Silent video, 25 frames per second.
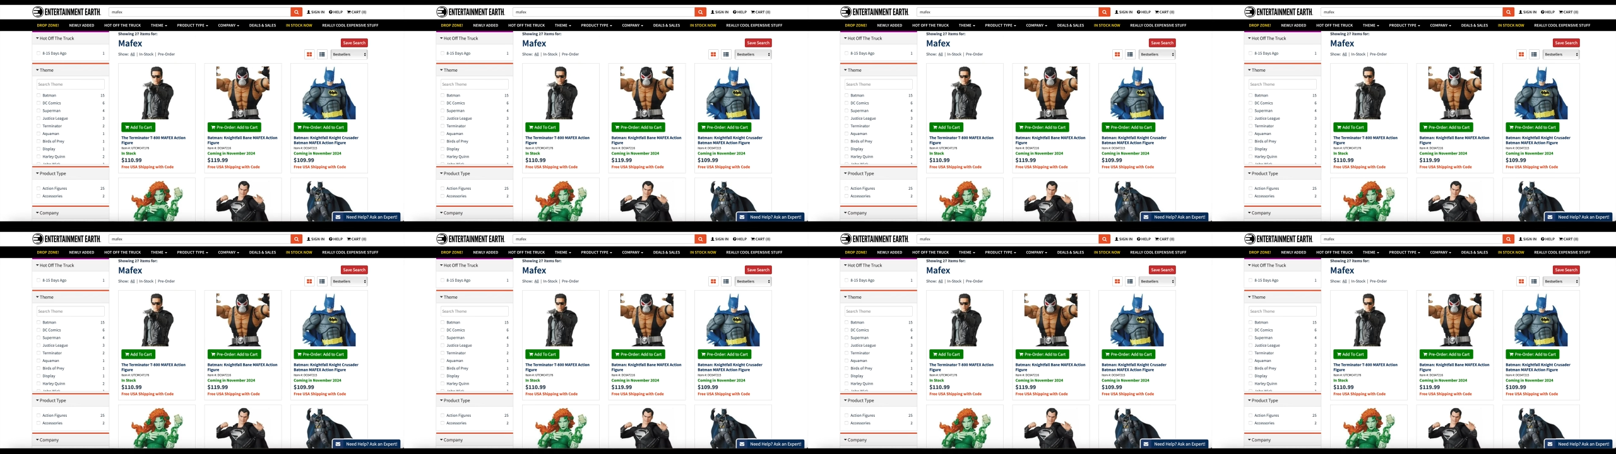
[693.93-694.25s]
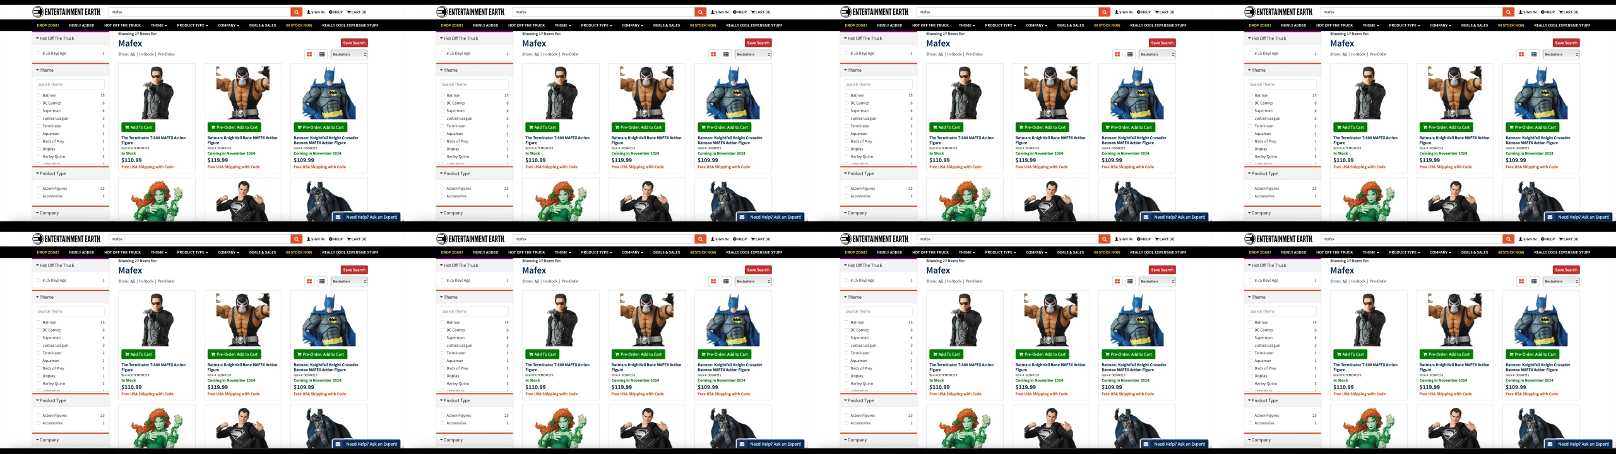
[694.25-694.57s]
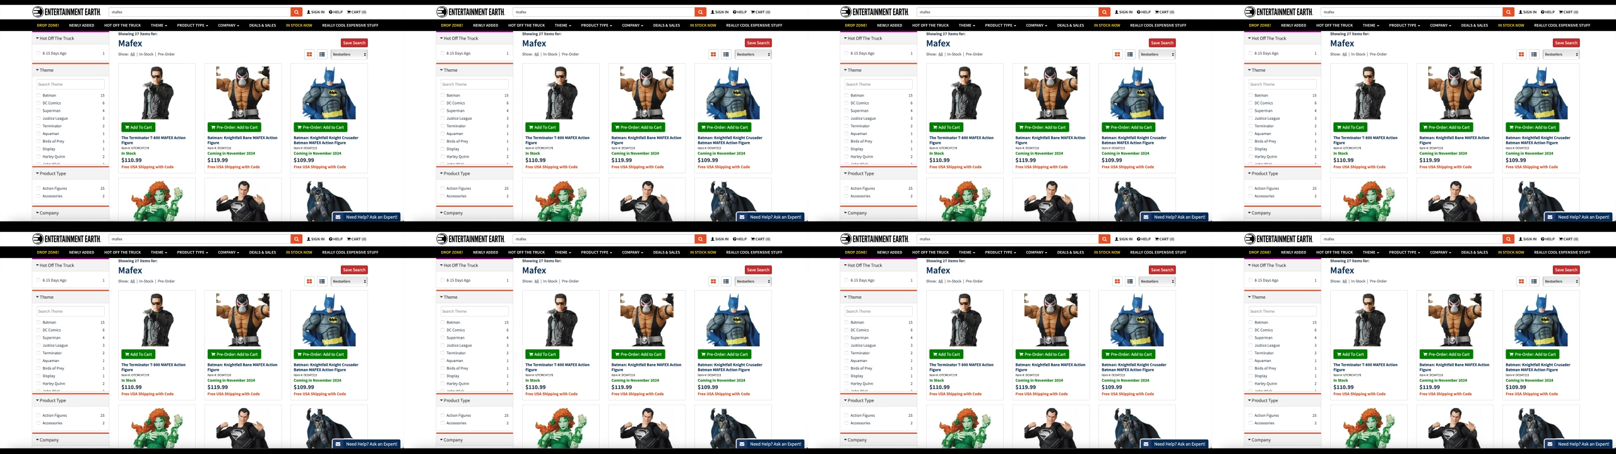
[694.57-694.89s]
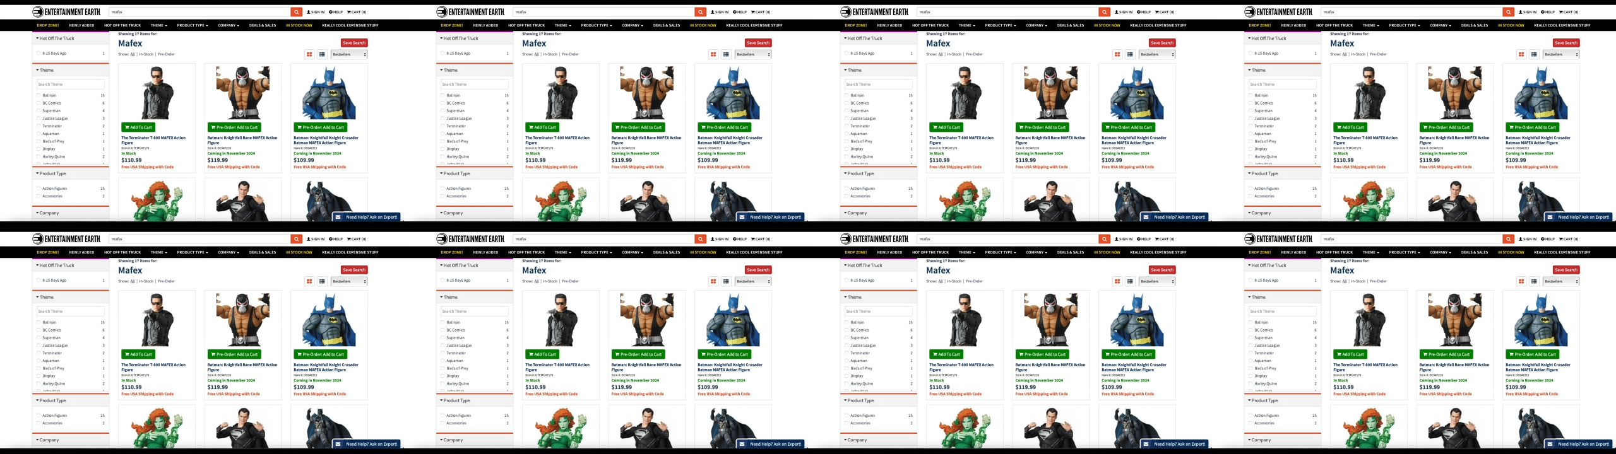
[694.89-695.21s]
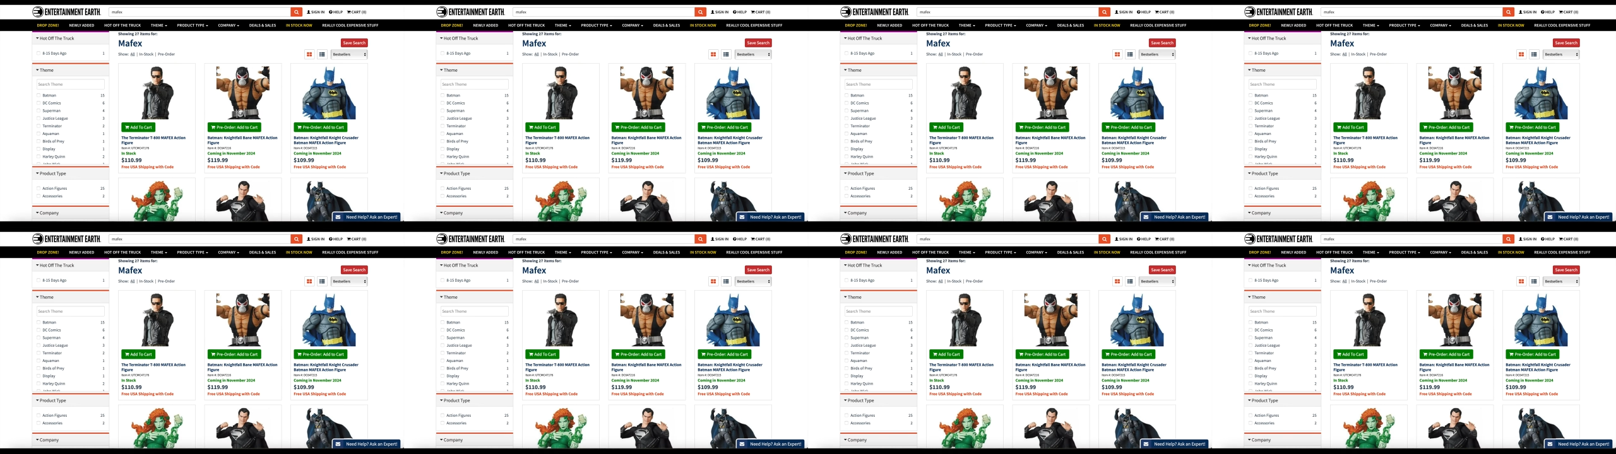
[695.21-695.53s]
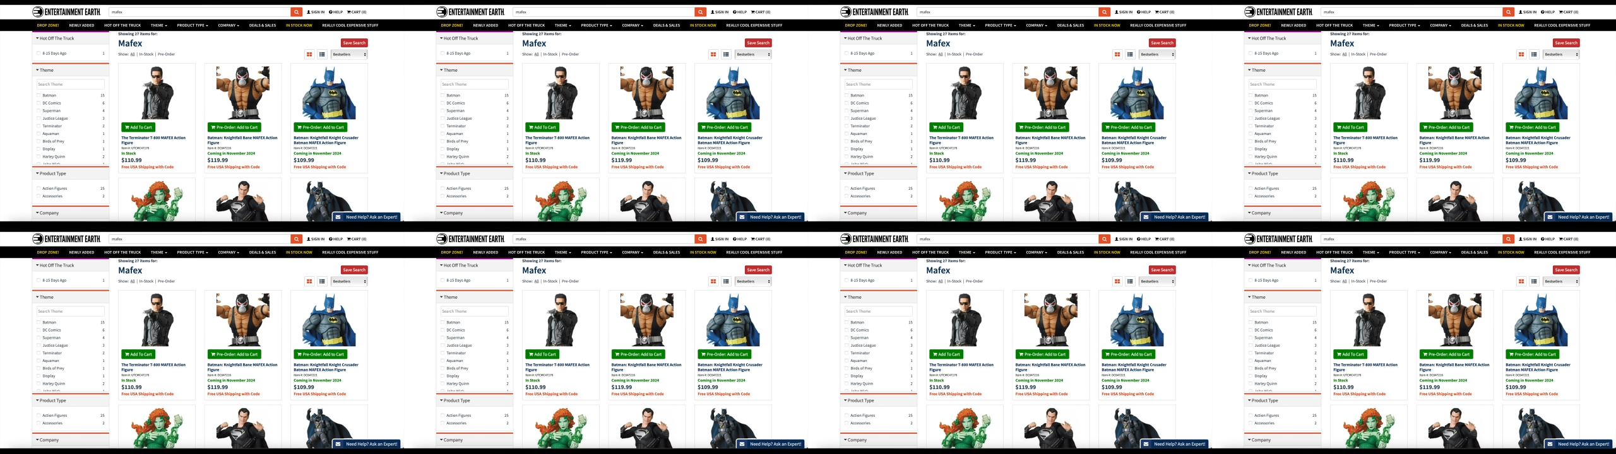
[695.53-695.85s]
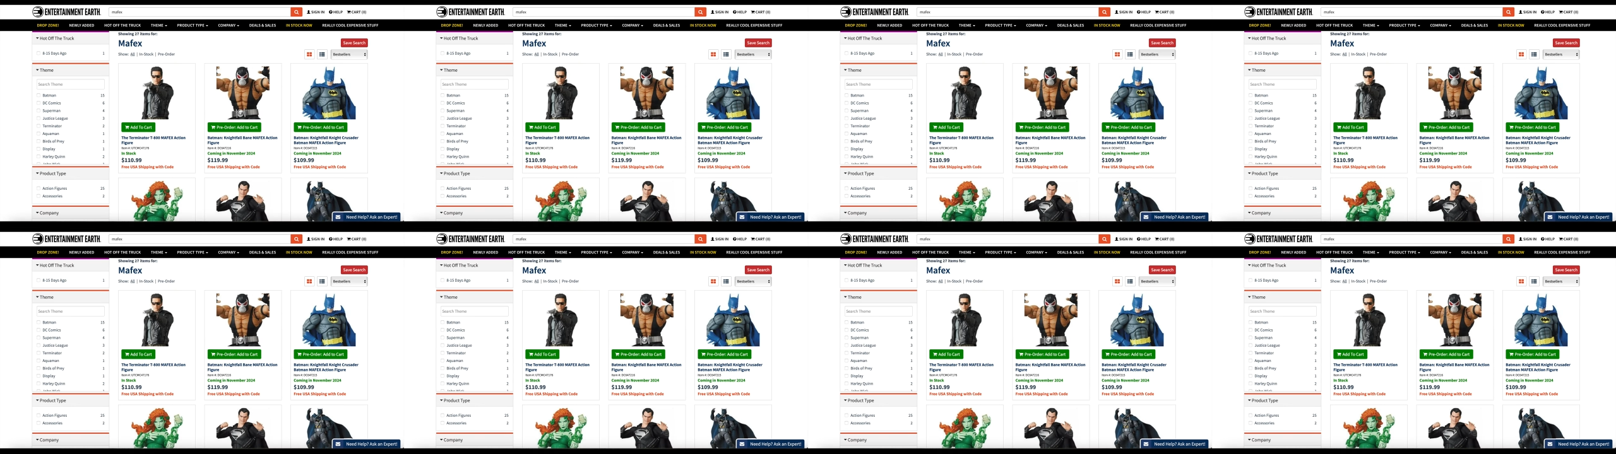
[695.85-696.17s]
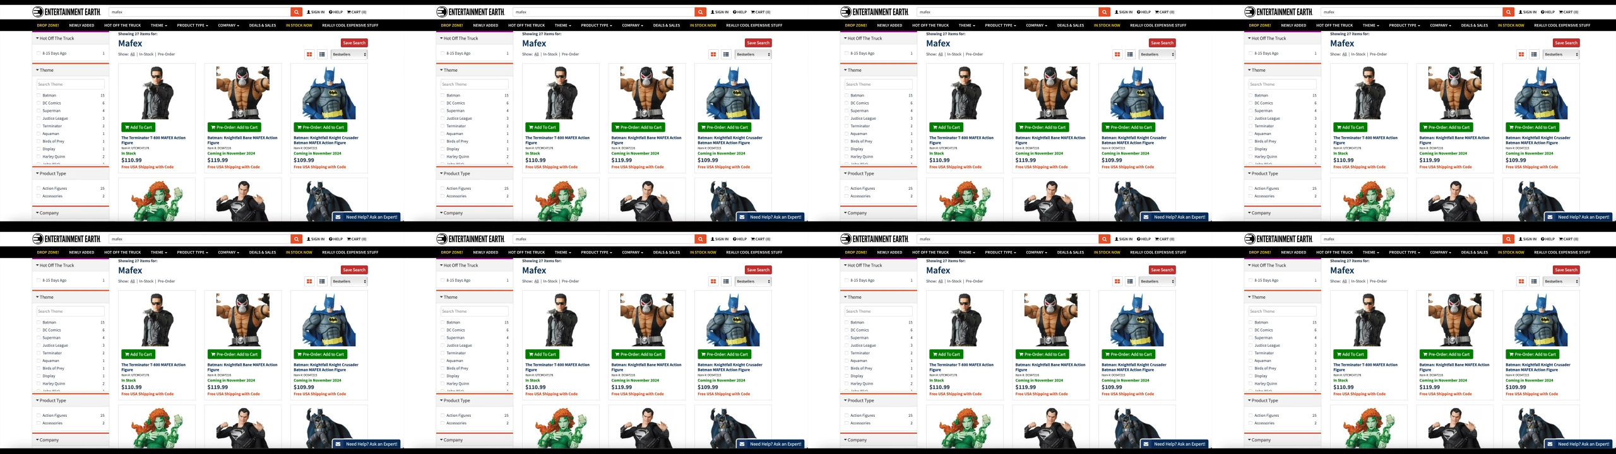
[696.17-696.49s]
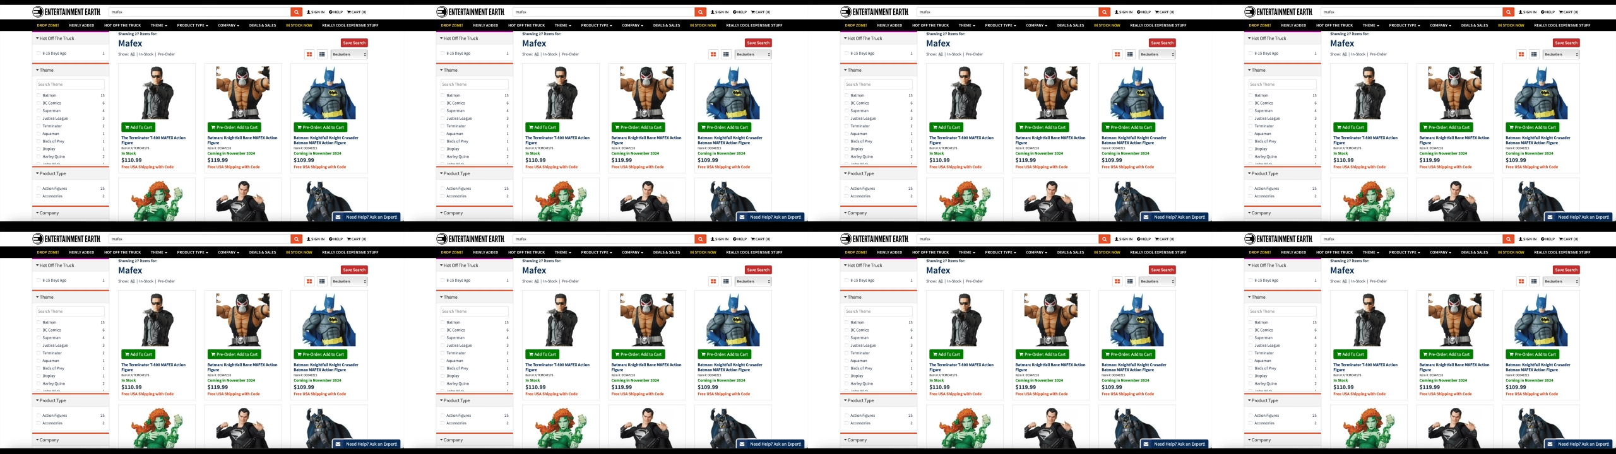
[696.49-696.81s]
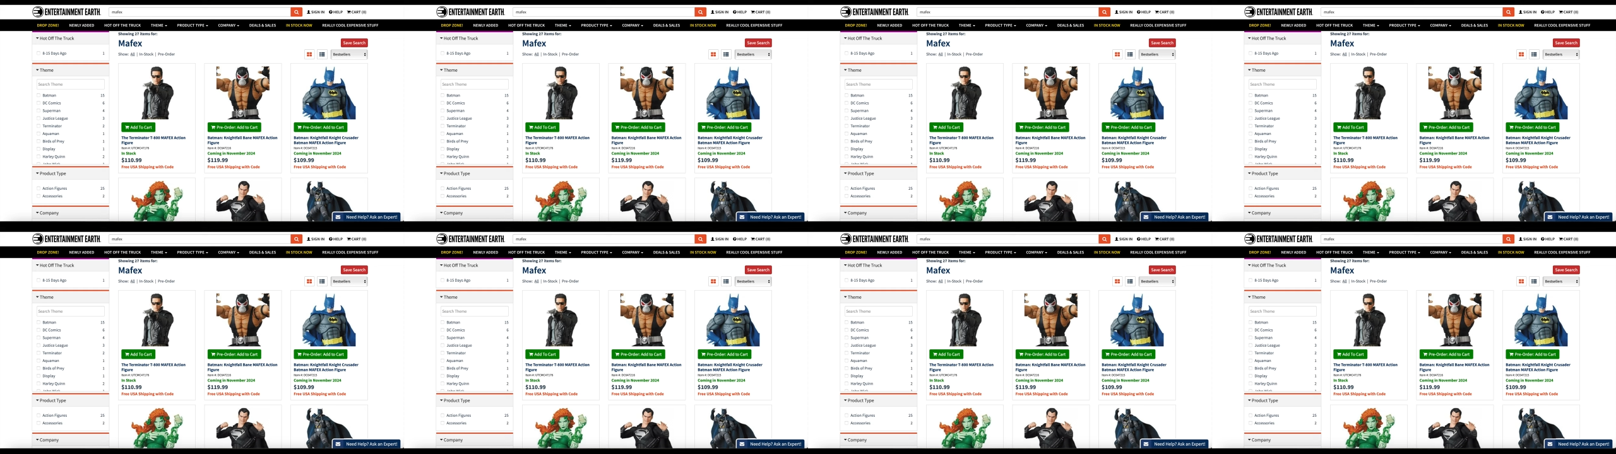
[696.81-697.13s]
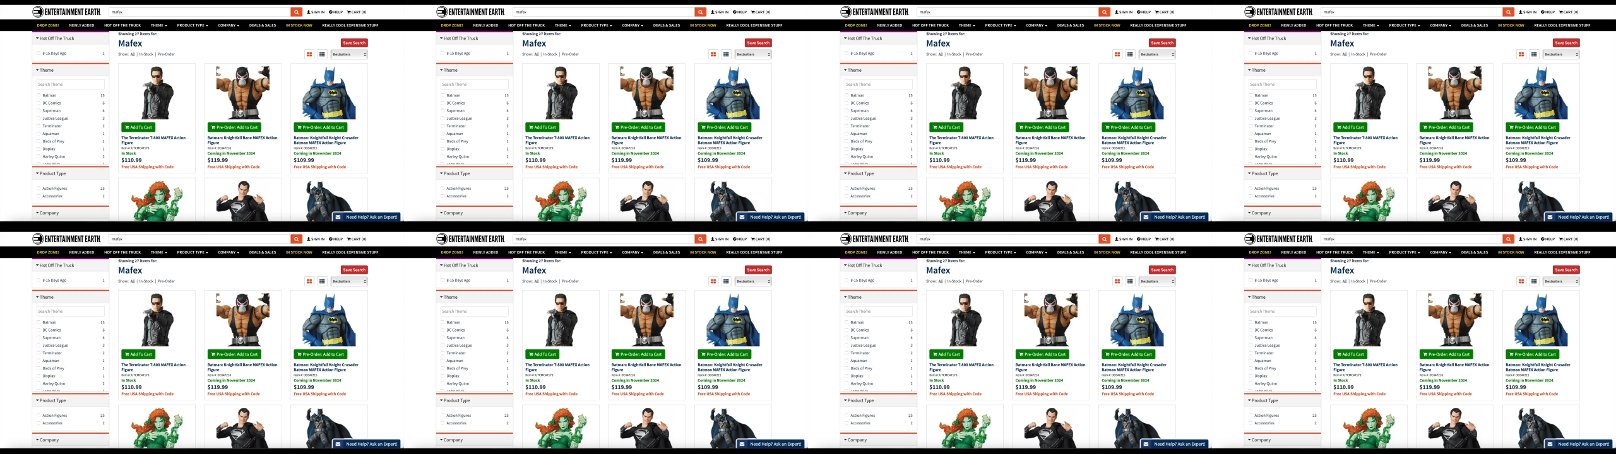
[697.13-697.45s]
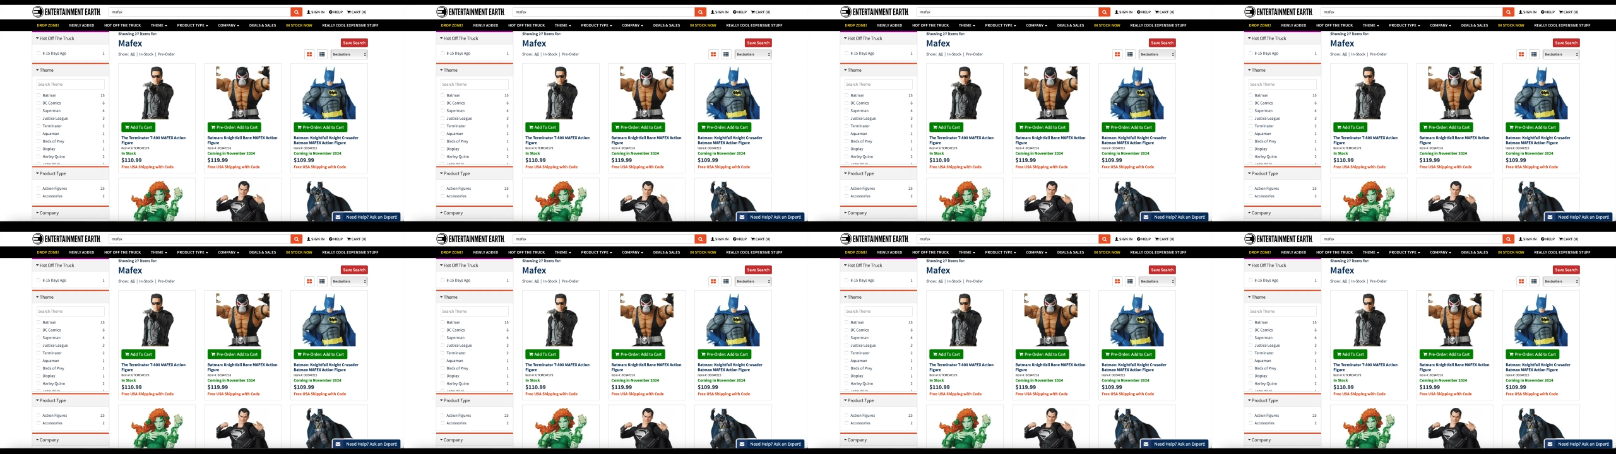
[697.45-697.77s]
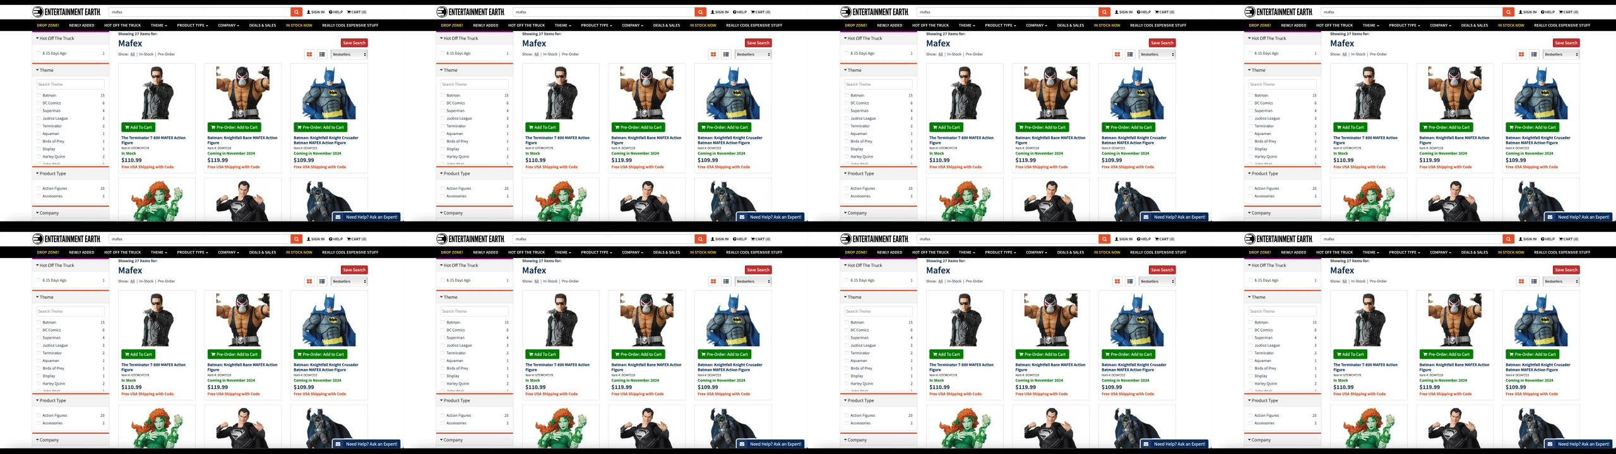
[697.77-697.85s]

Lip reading: (no speaker visible)